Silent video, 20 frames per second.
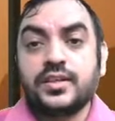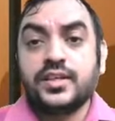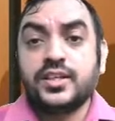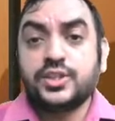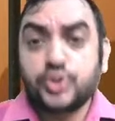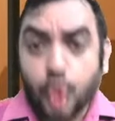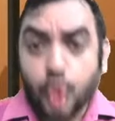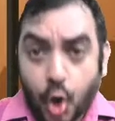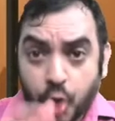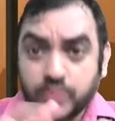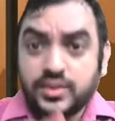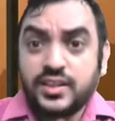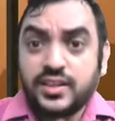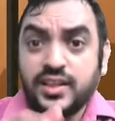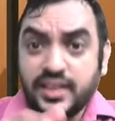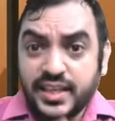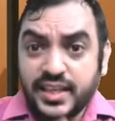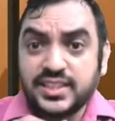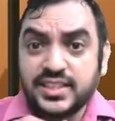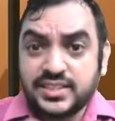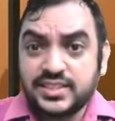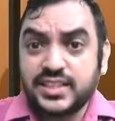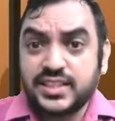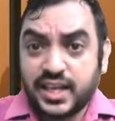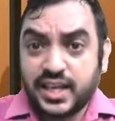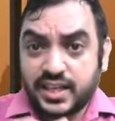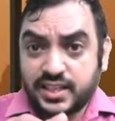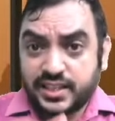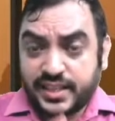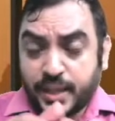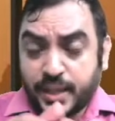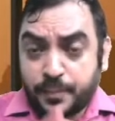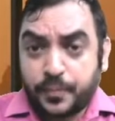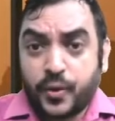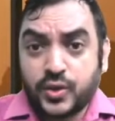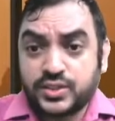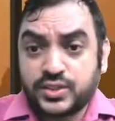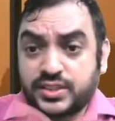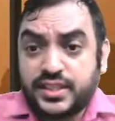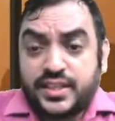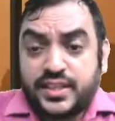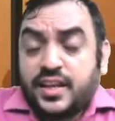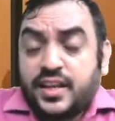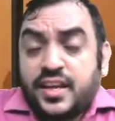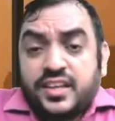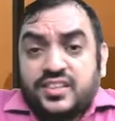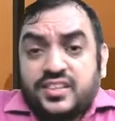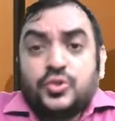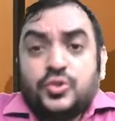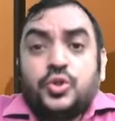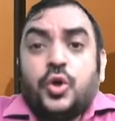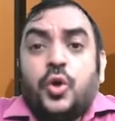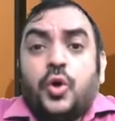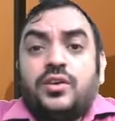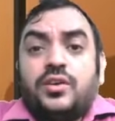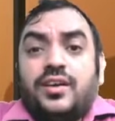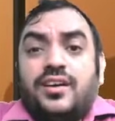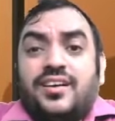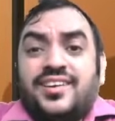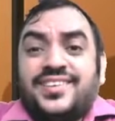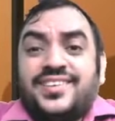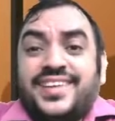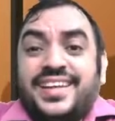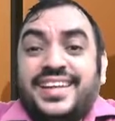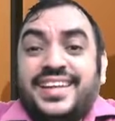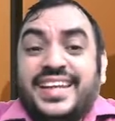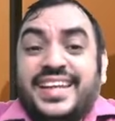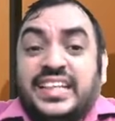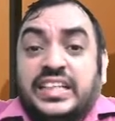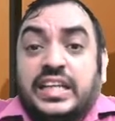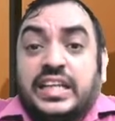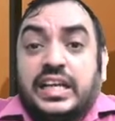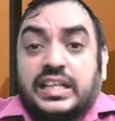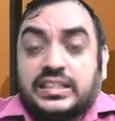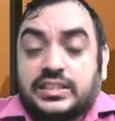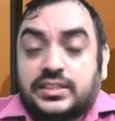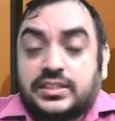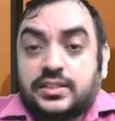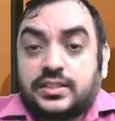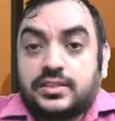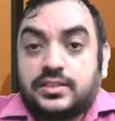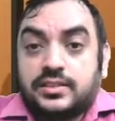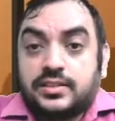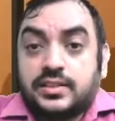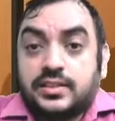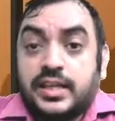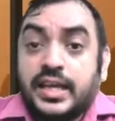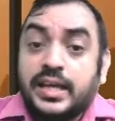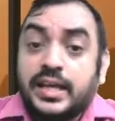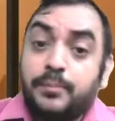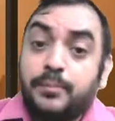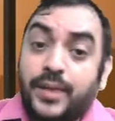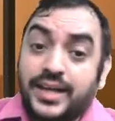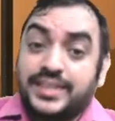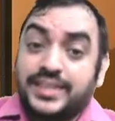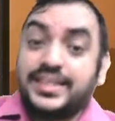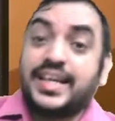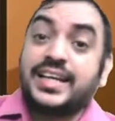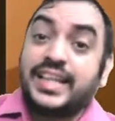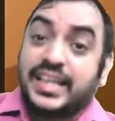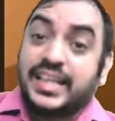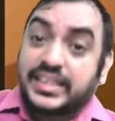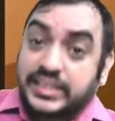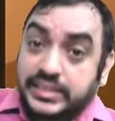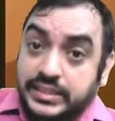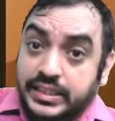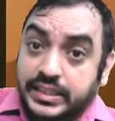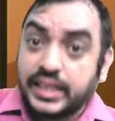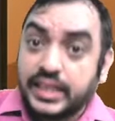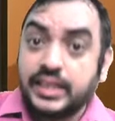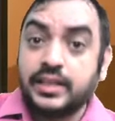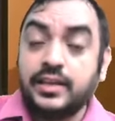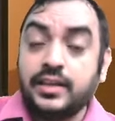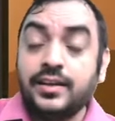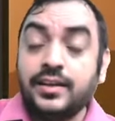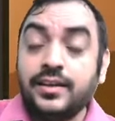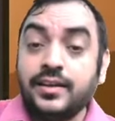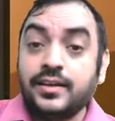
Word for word: so on the lease uh, deposit you don't earn any interest but that is still